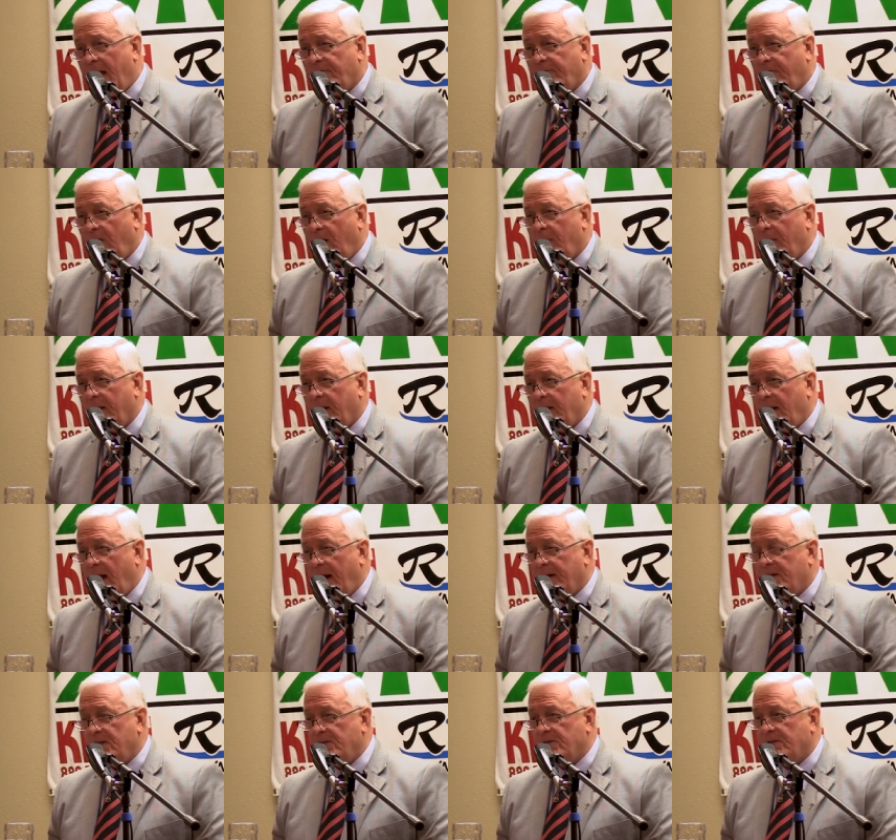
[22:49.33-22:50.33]
farming in
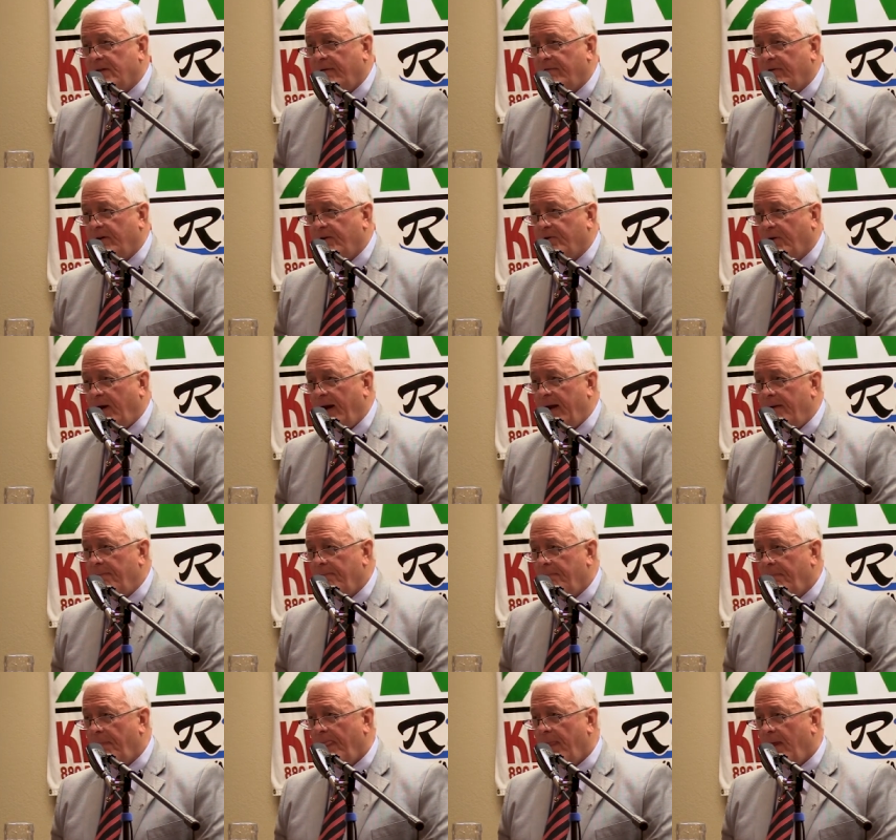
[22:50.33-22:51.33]
nineteen seventy-three,
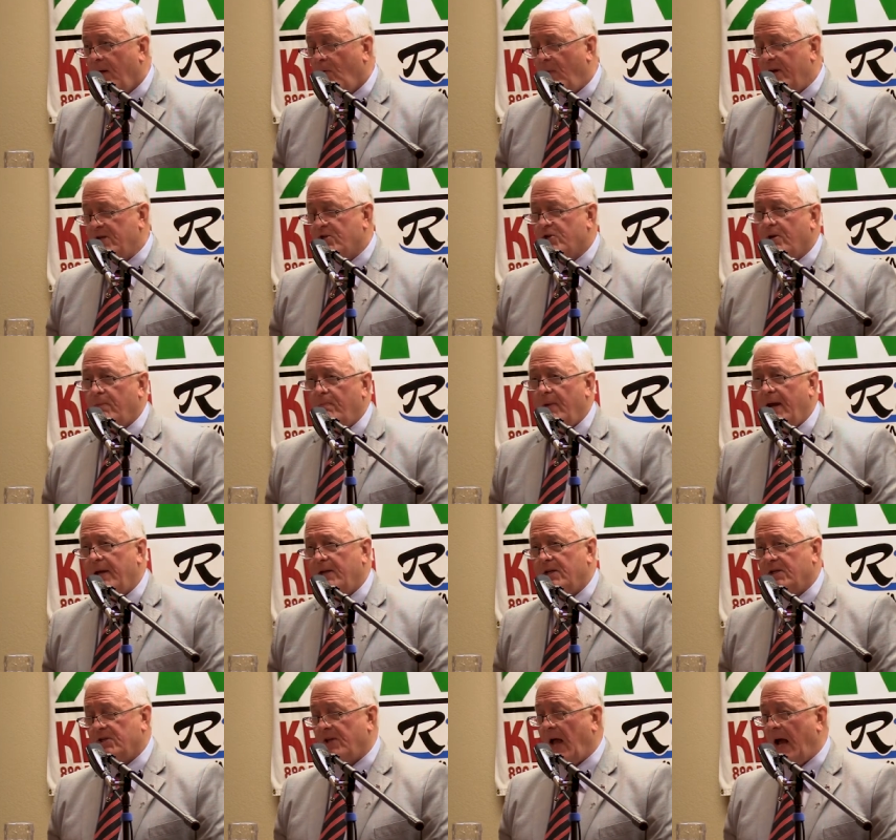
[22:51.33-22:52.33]
which to me
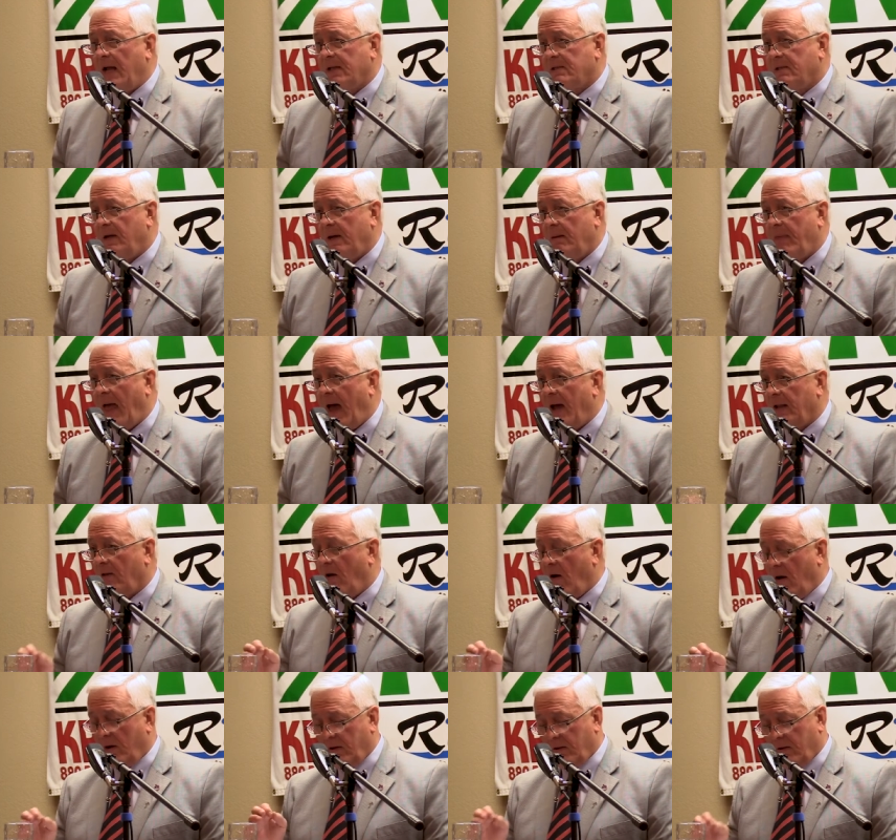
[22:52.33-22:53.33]
does not seem that
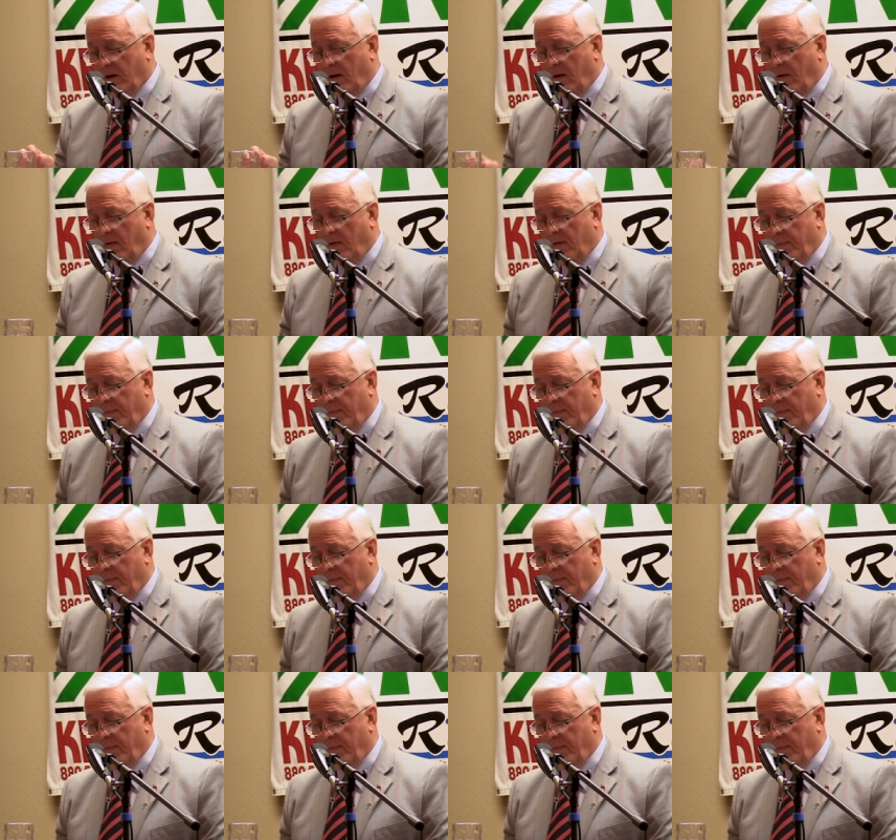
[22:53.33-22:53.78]
long ago,